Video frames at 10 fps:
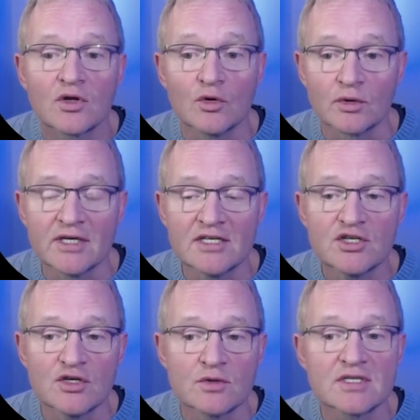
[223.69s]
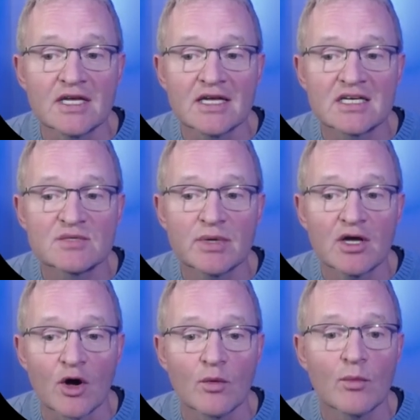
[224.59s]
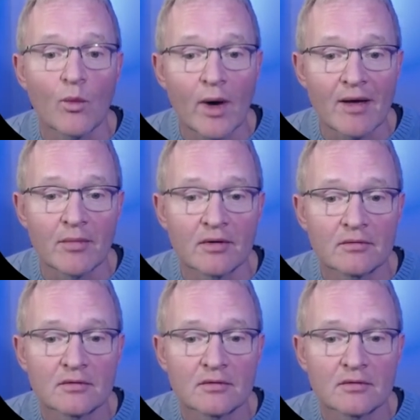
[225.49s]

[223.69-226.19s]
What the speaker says: you'll need to use the ESP Home web.